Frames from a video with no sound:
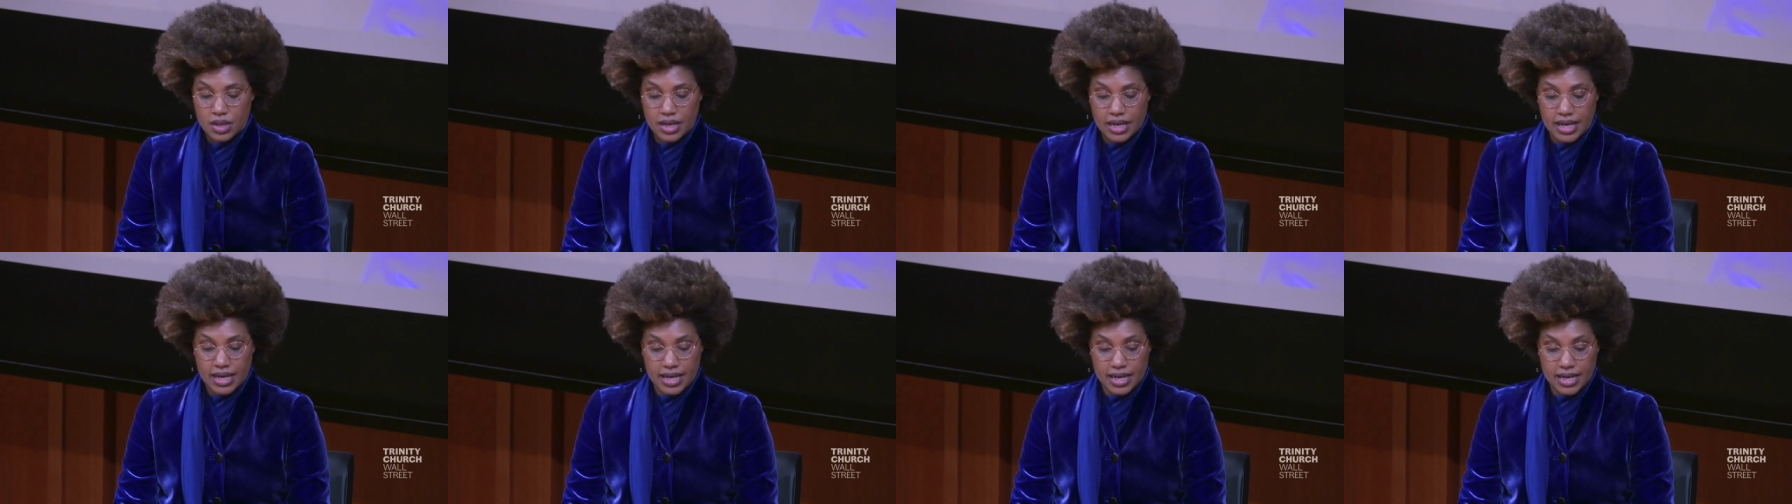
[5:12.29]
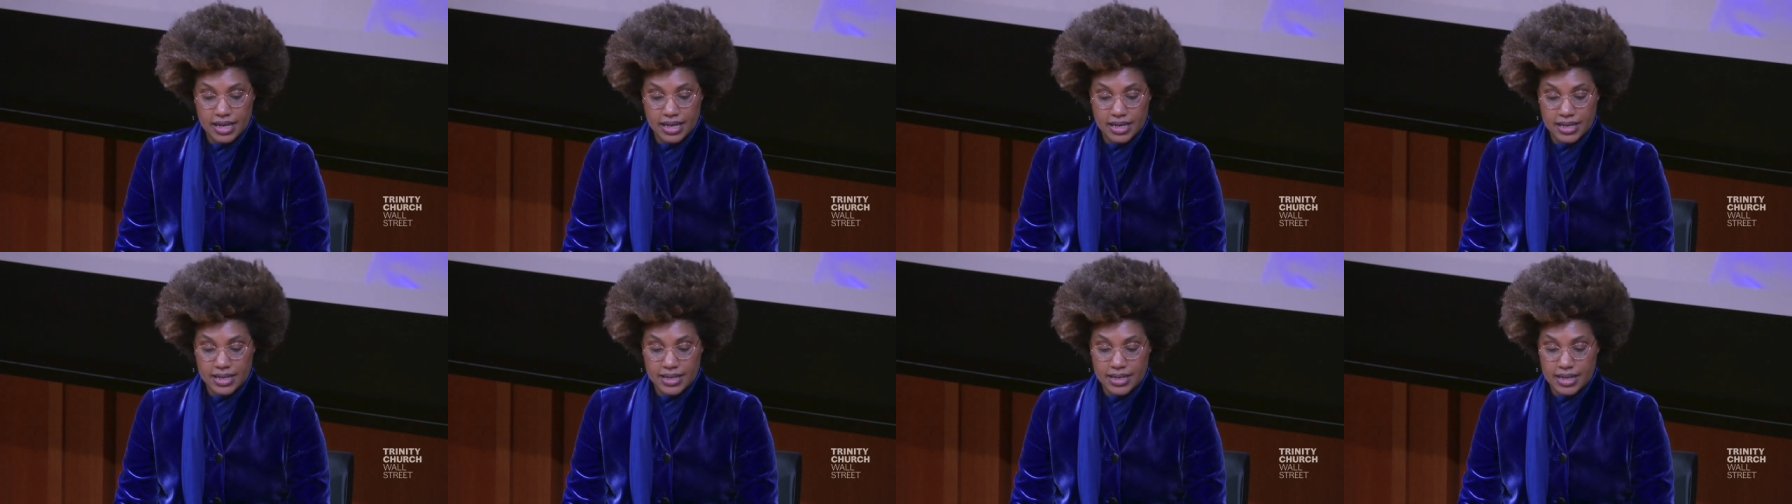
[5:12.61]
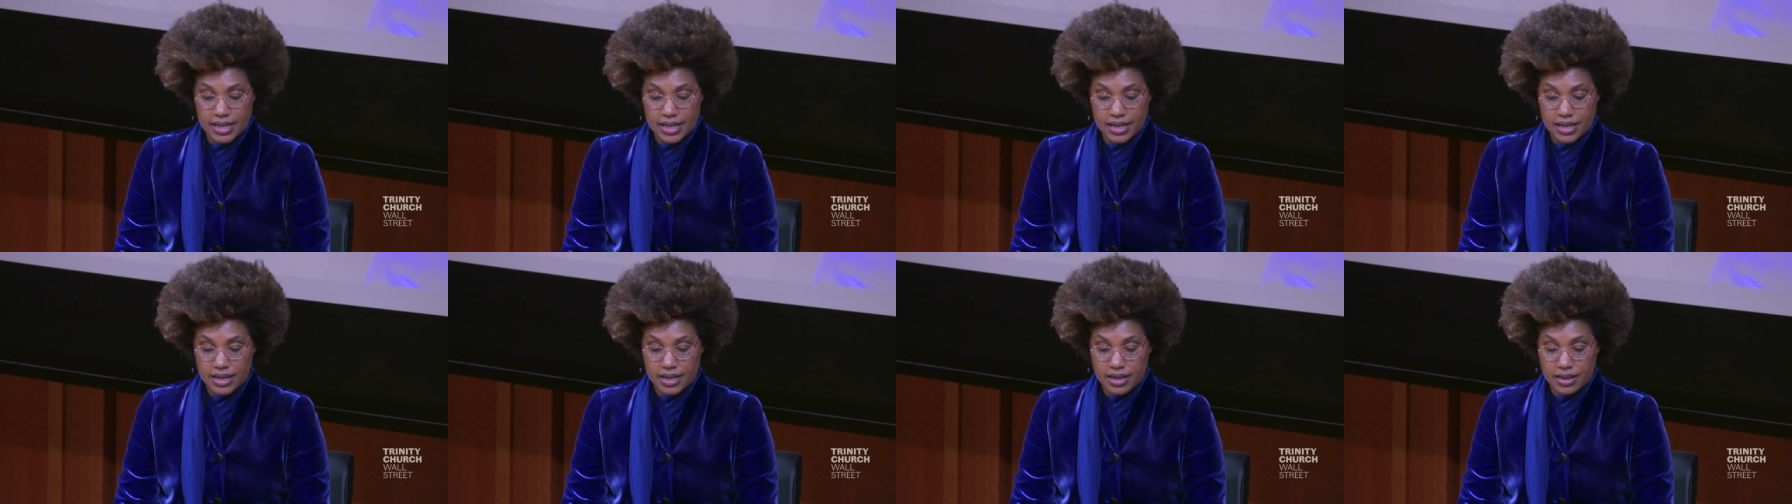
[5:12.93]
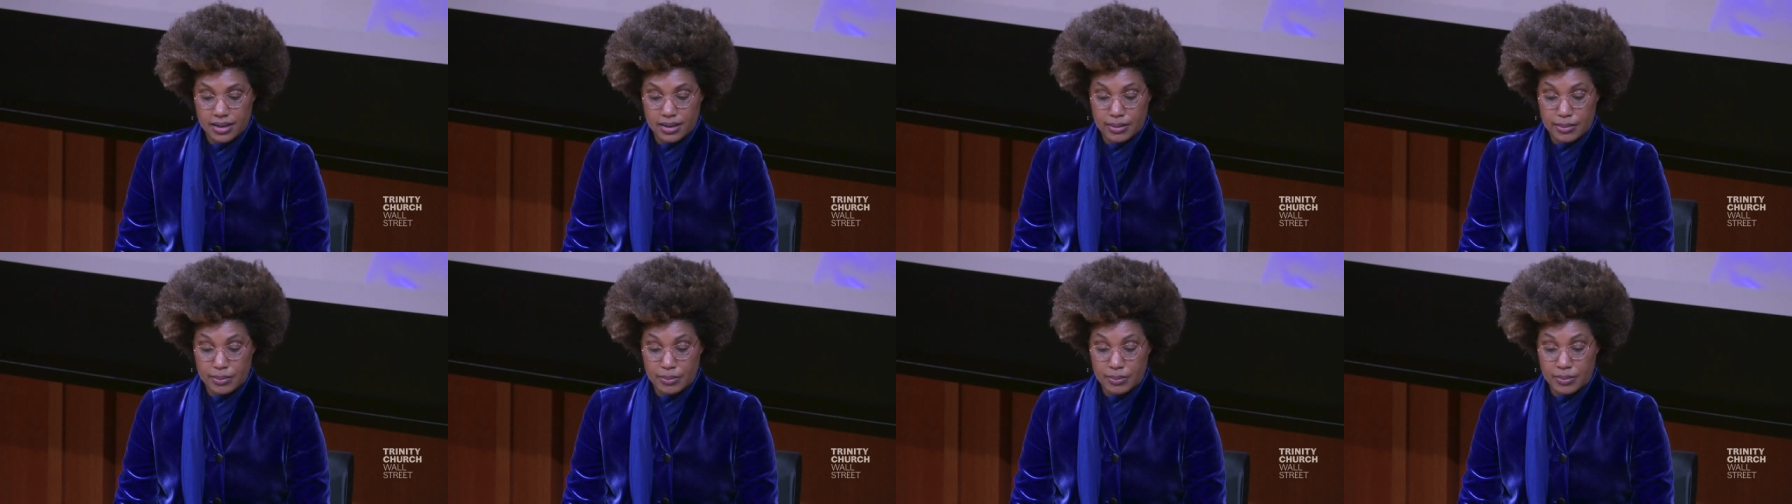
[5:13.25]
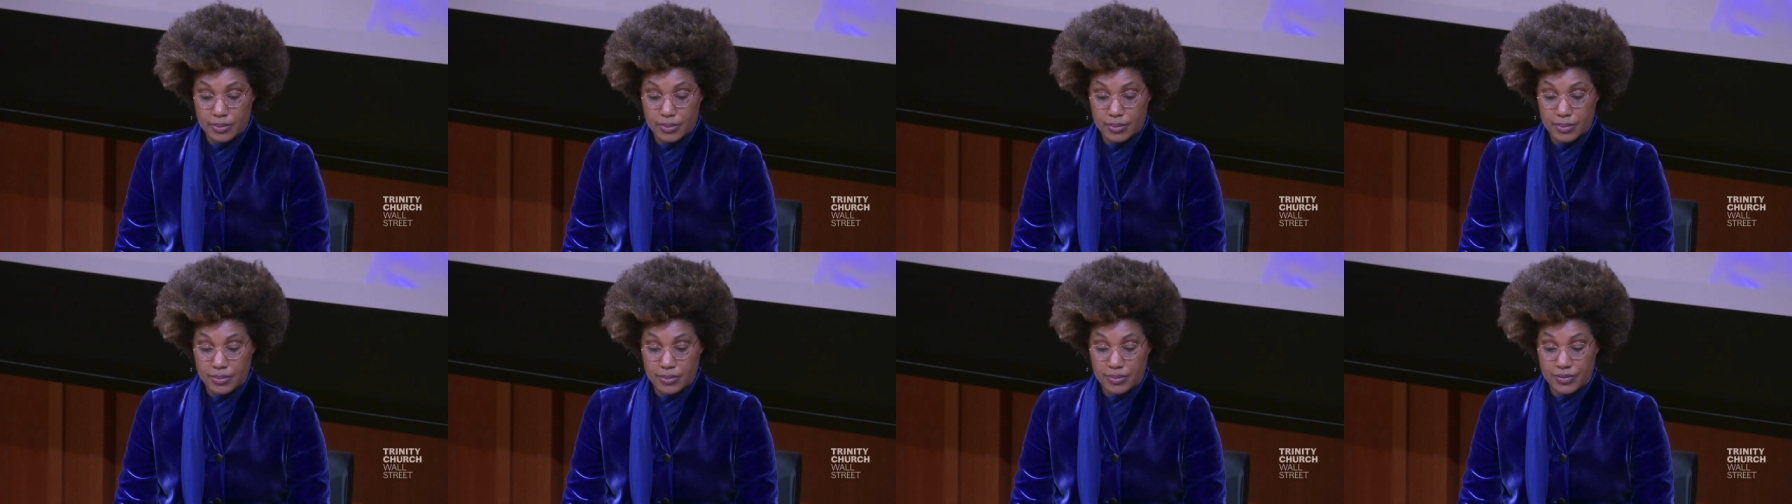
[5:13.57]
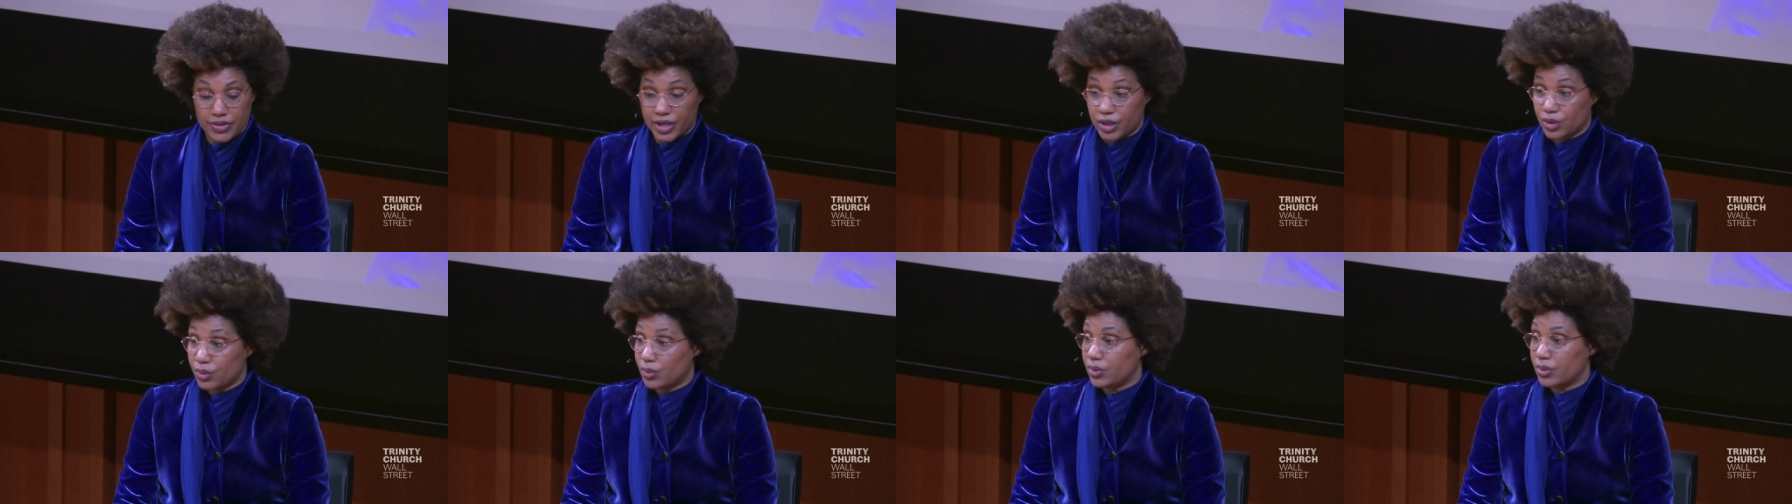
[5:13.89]
And um,
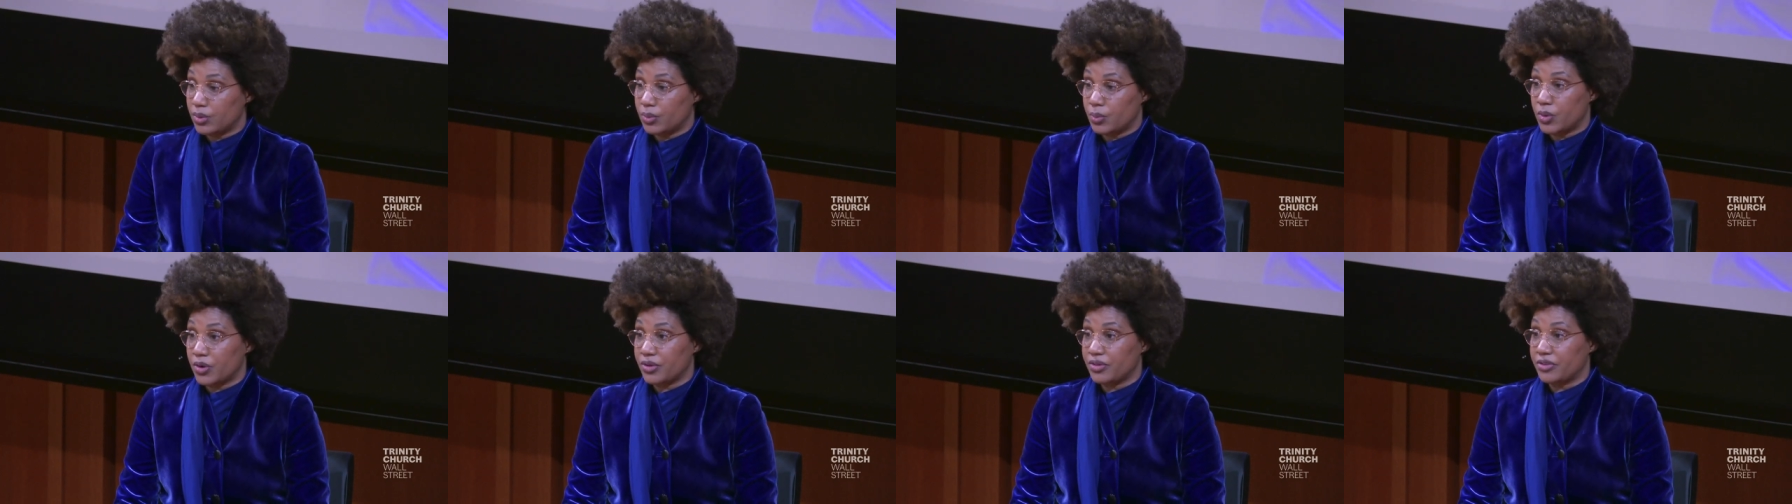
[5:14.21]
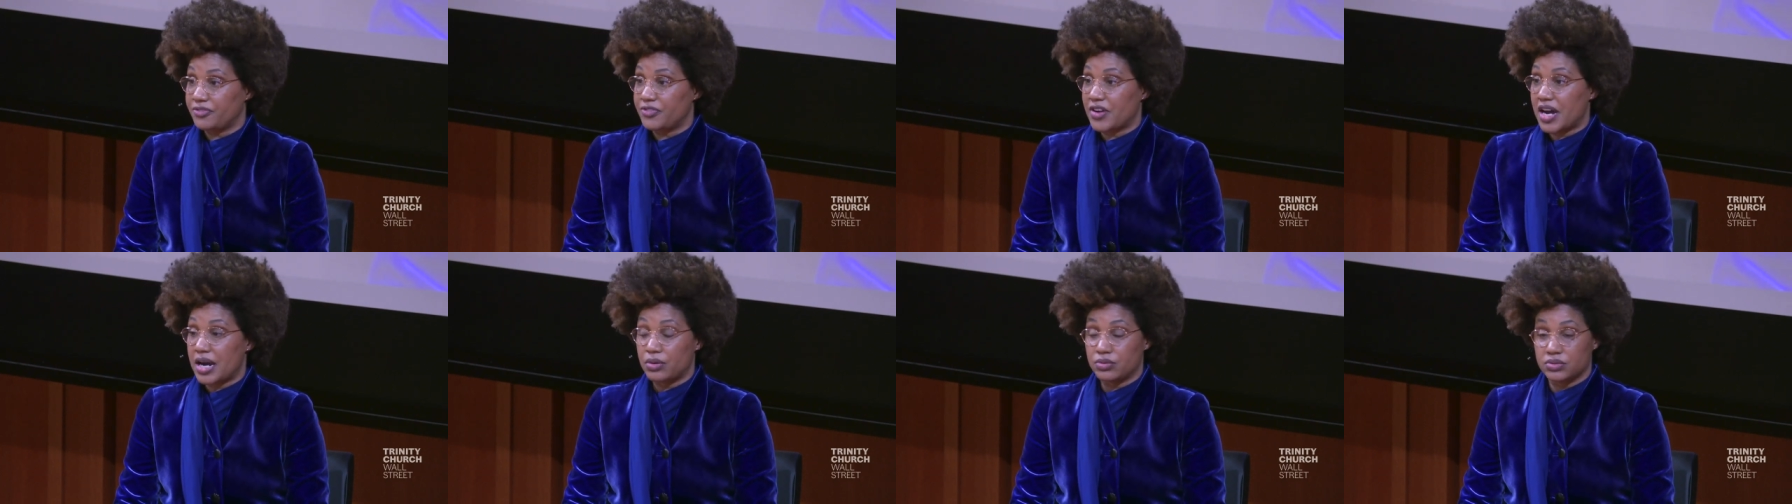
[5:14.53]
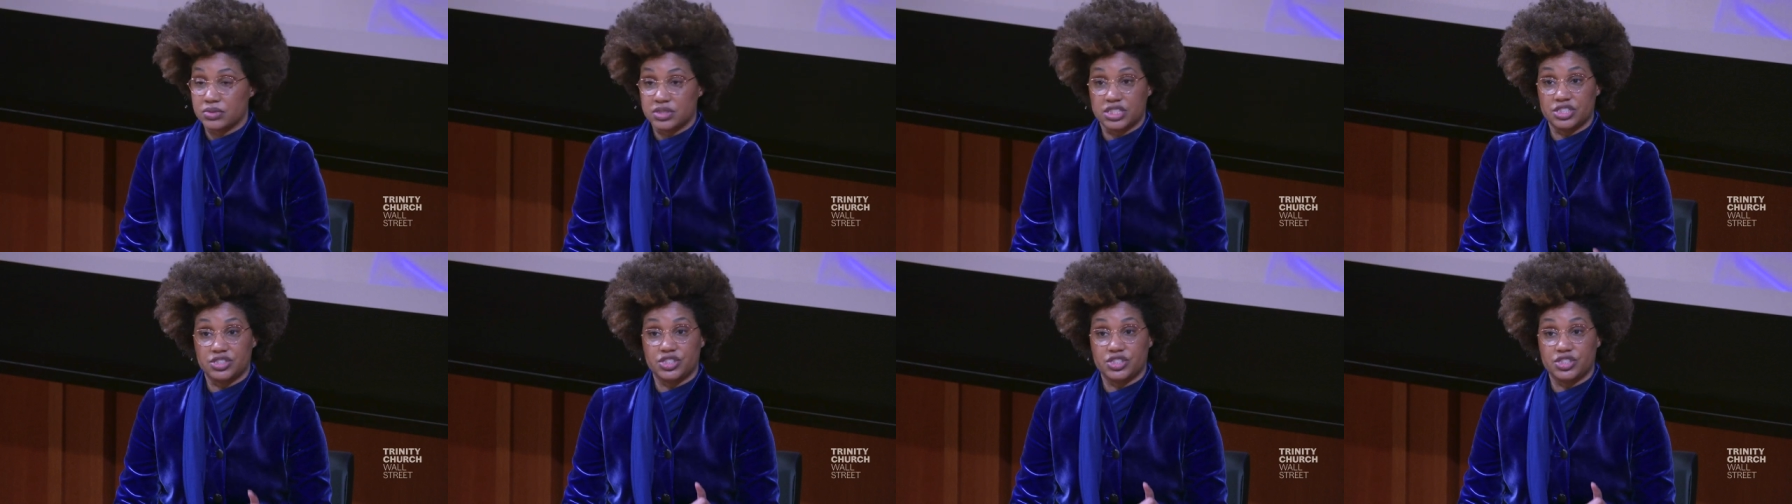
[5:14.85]
there were, were the fountains,